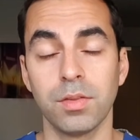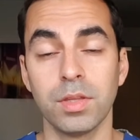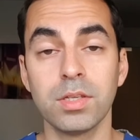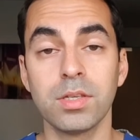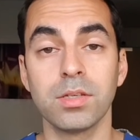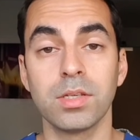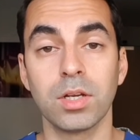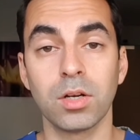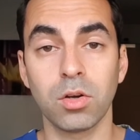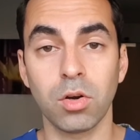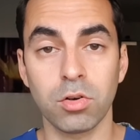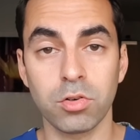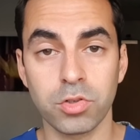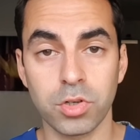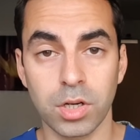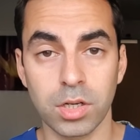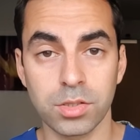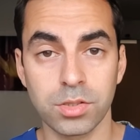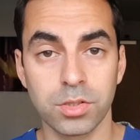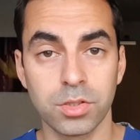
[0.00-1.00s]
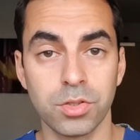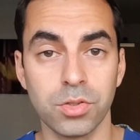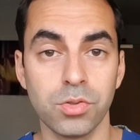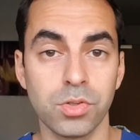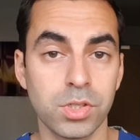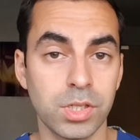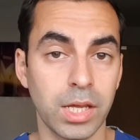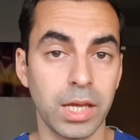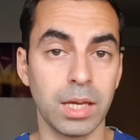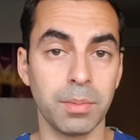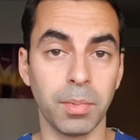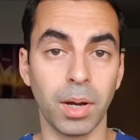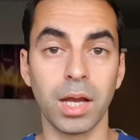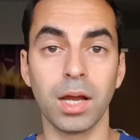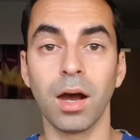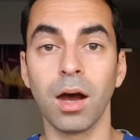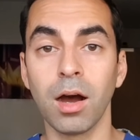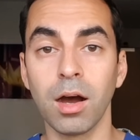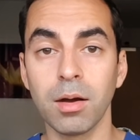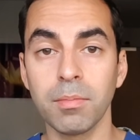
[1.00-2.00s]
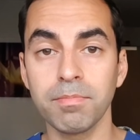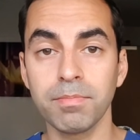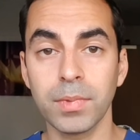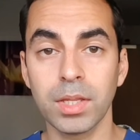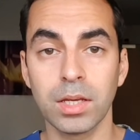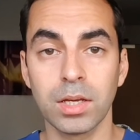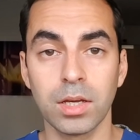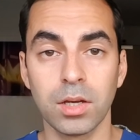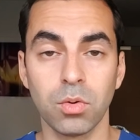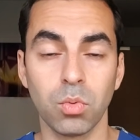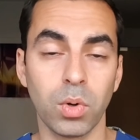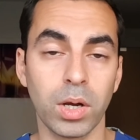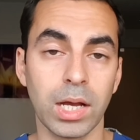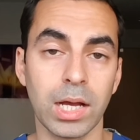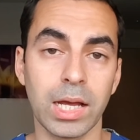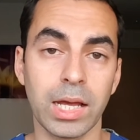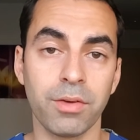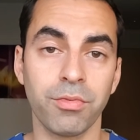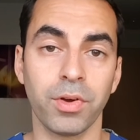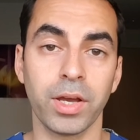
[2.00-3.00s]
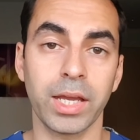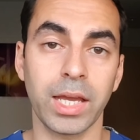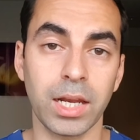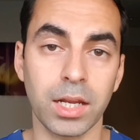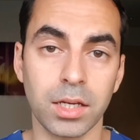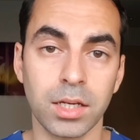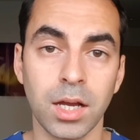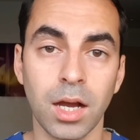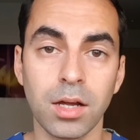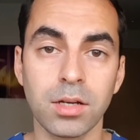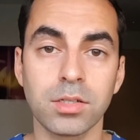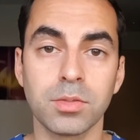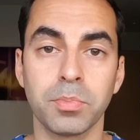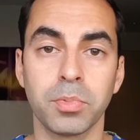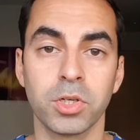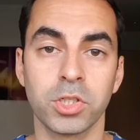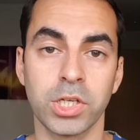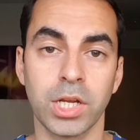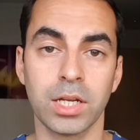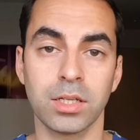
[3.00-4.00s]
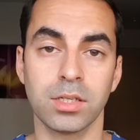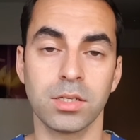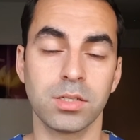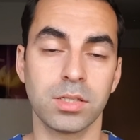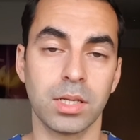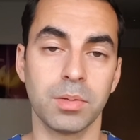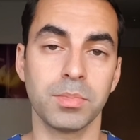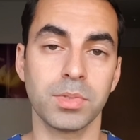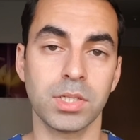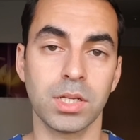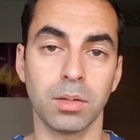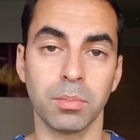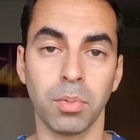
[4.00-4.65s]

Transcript: This is in contrast to, say, my arm, where if I get a cut, progenitor stem cell